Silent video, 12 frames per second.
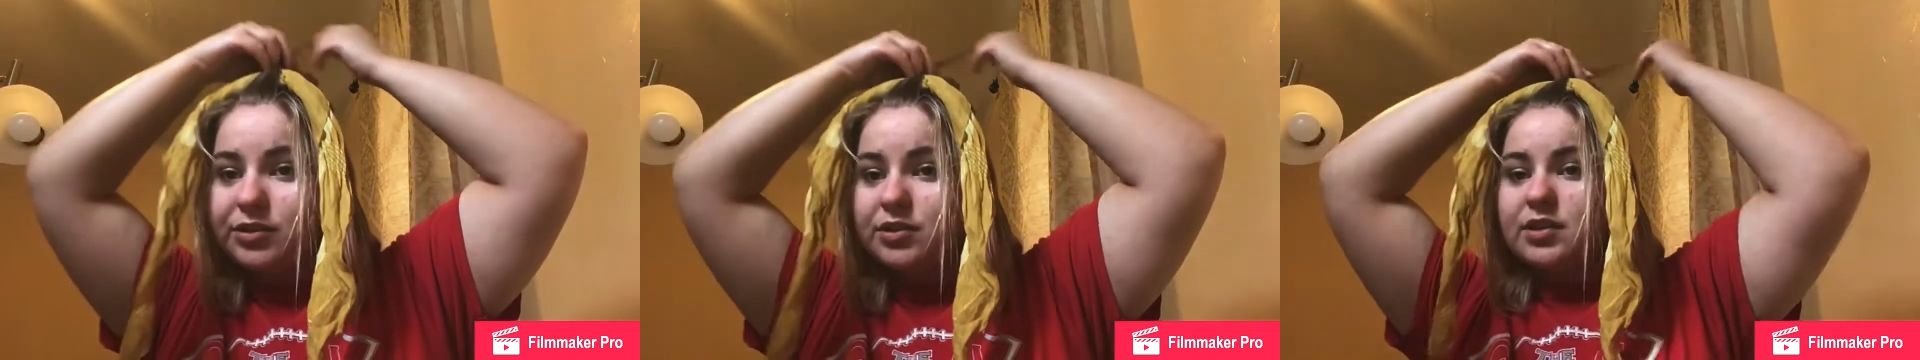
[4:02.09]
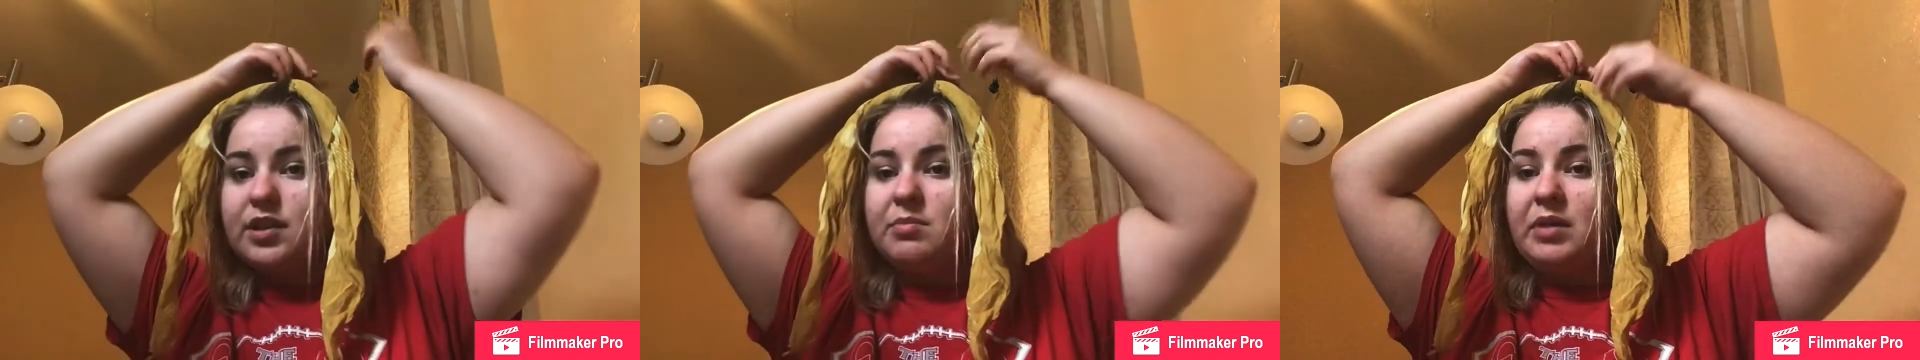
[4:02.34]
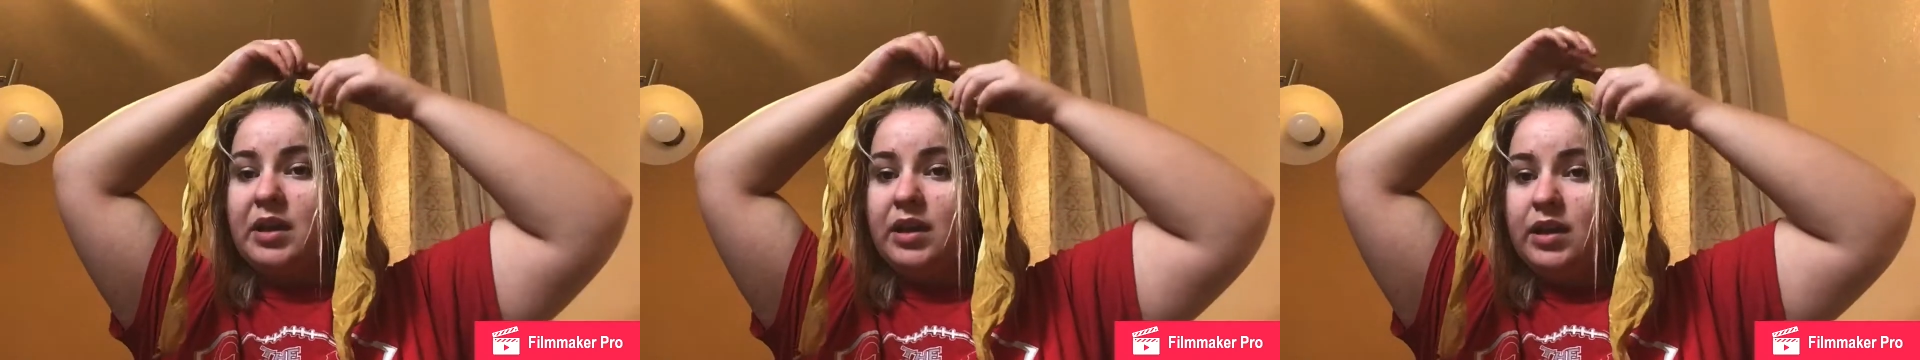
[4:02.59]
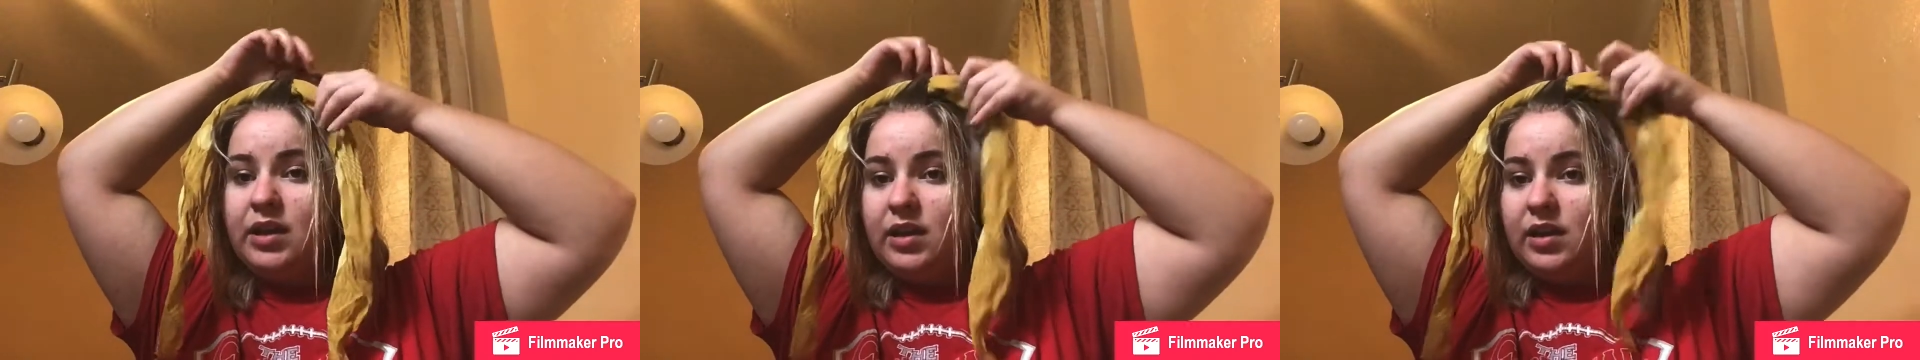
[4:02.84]
can be.
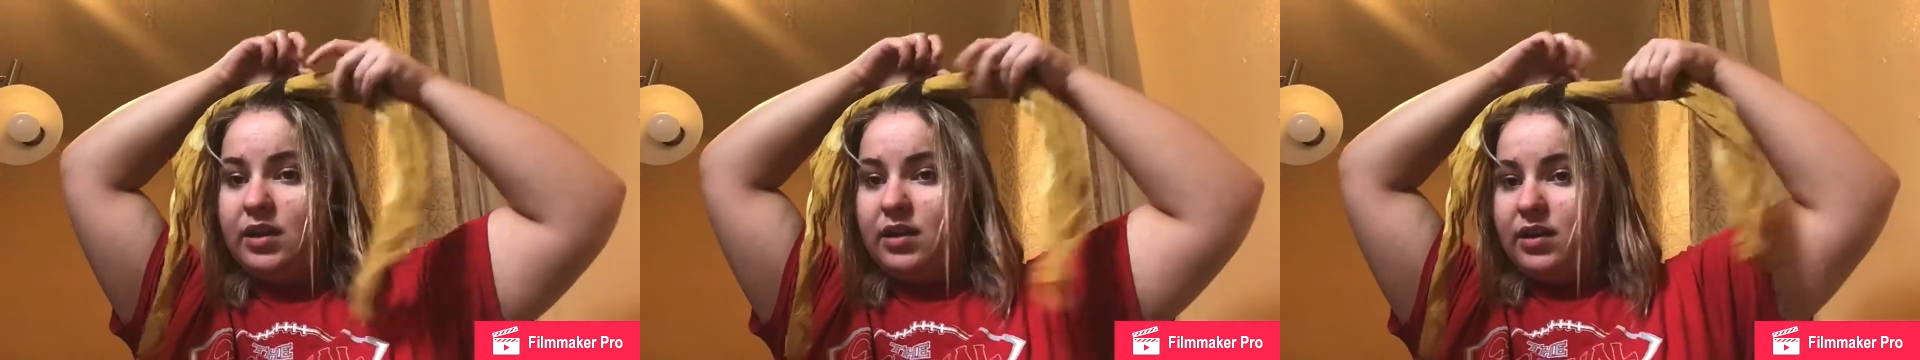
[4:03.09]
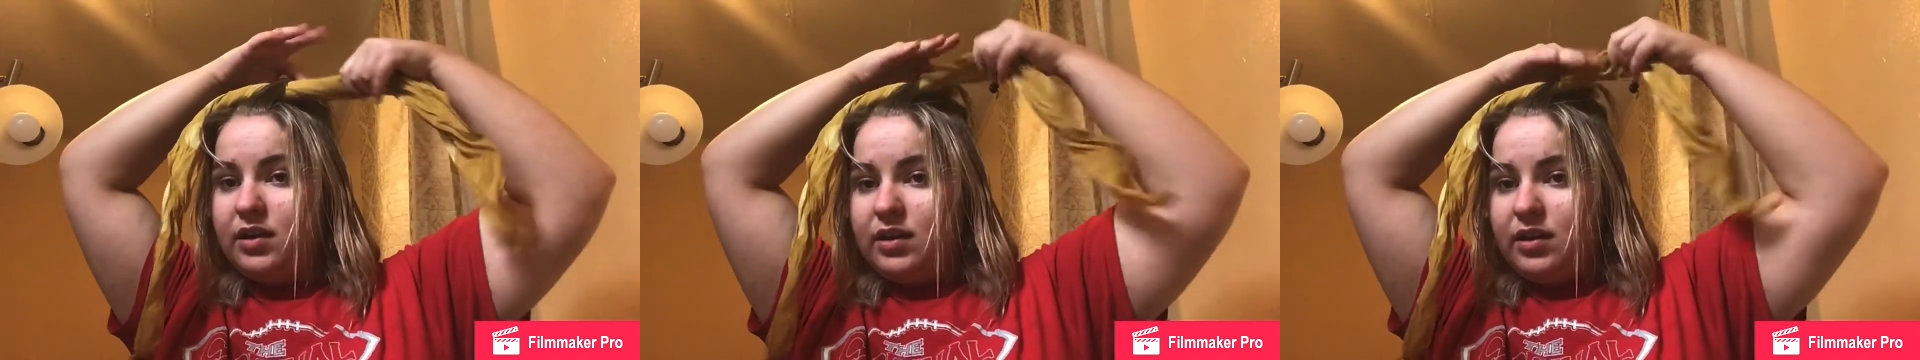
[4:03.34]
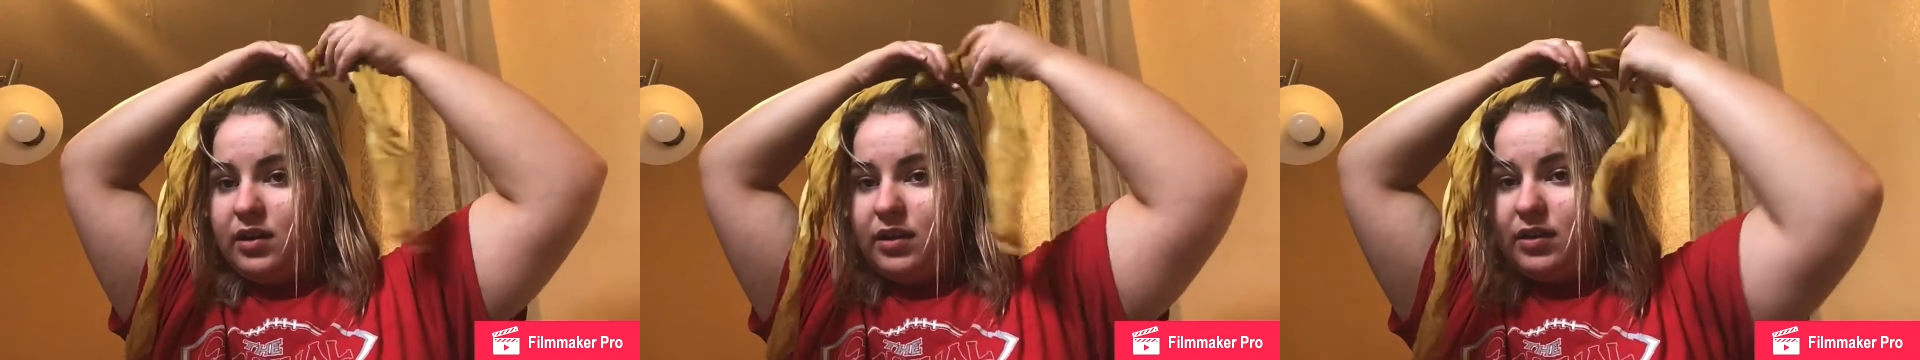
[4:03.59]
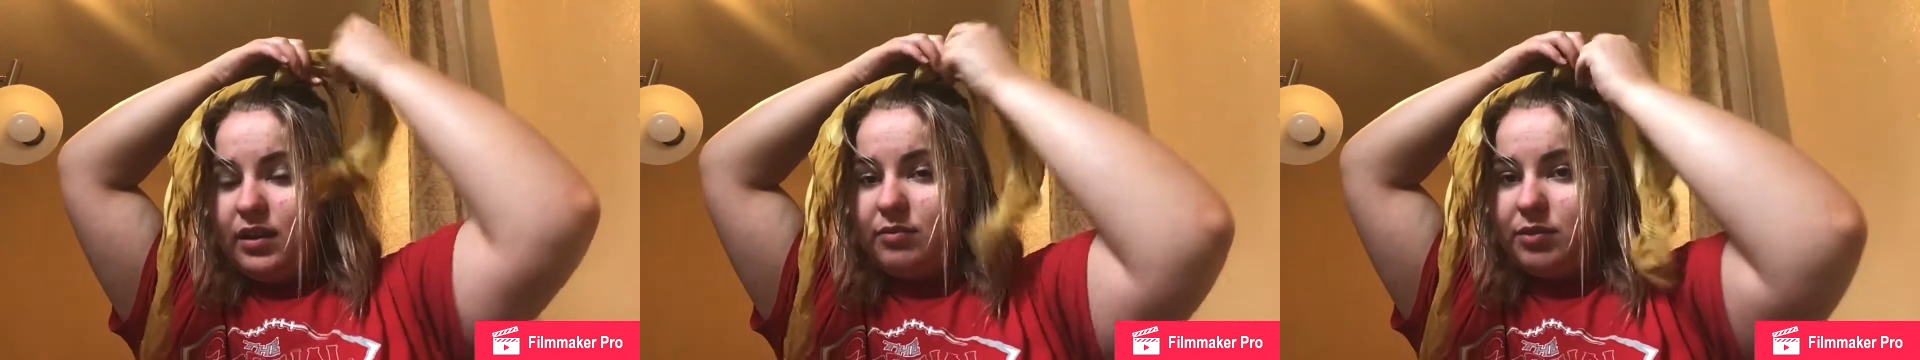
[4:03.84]

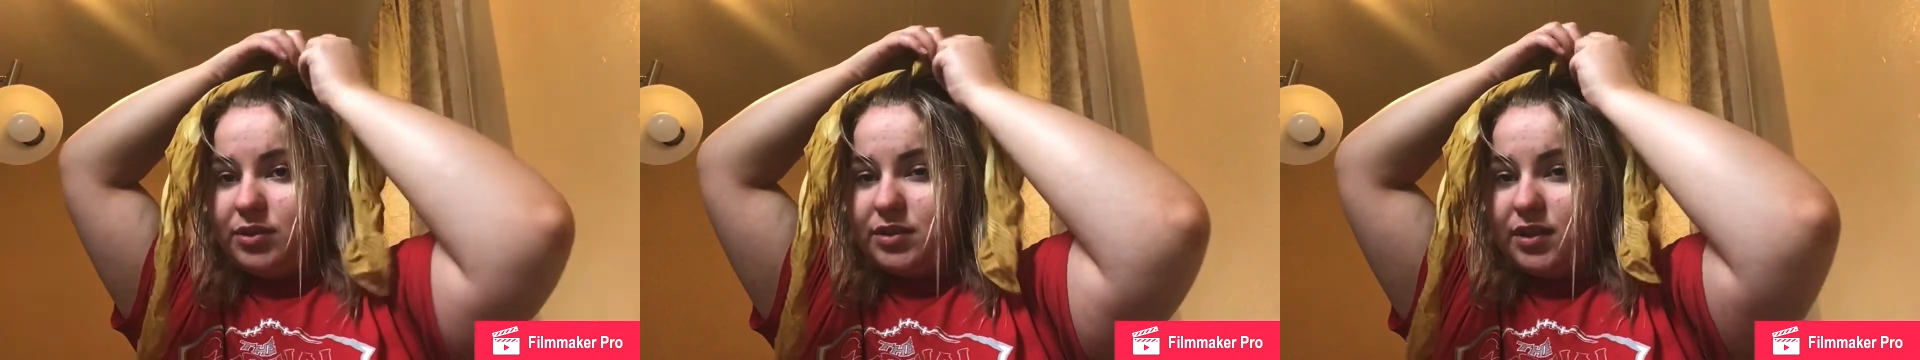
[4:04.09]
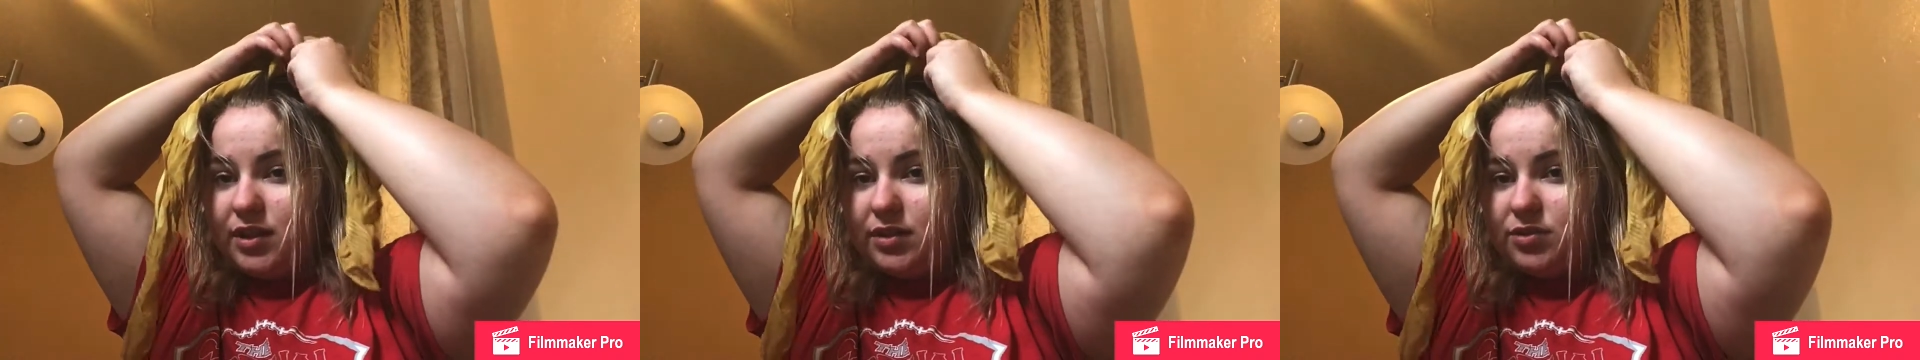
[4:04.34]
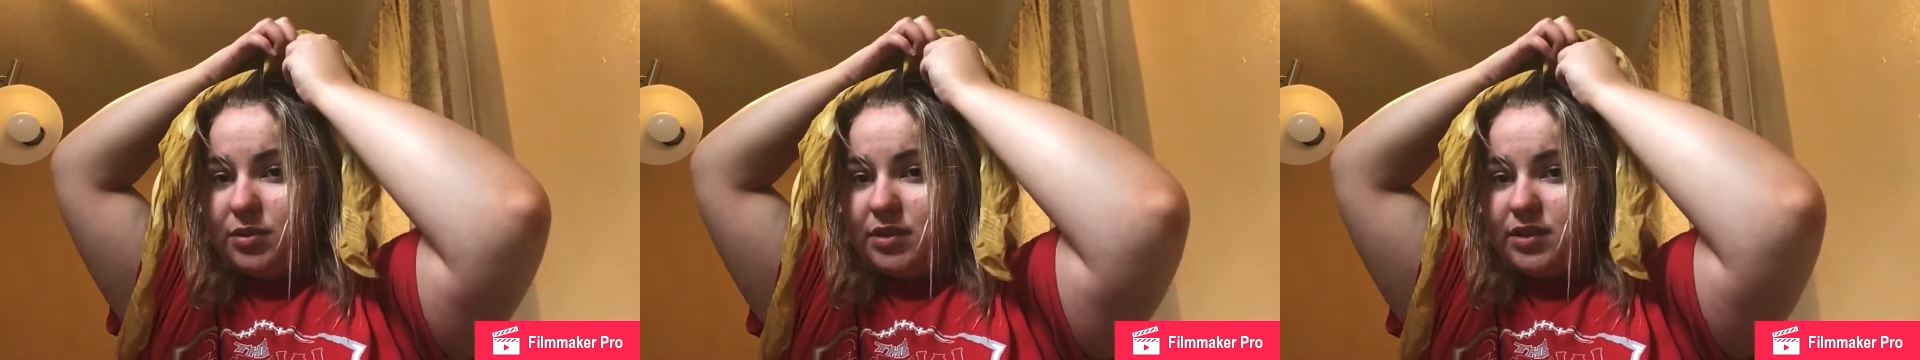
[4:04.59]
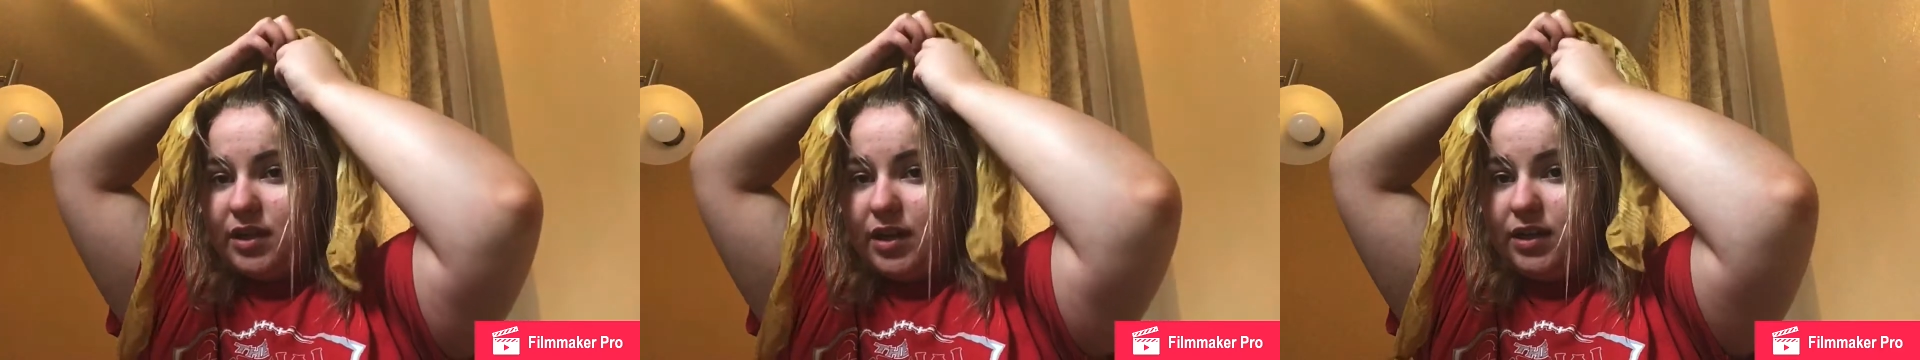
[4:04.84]
Then we're just going to twist it
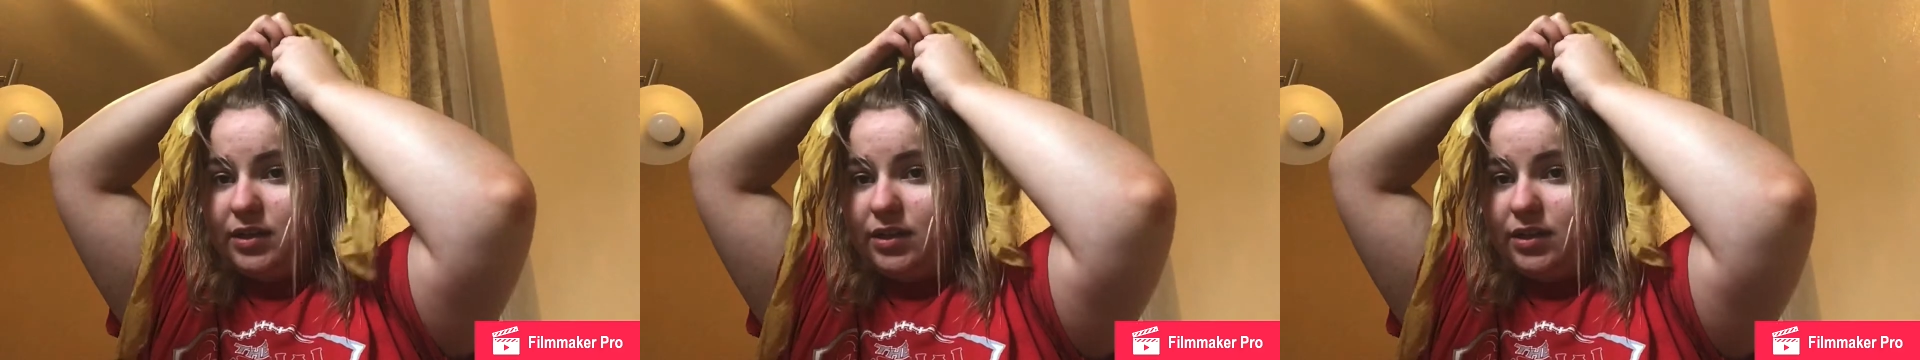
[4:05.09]
under.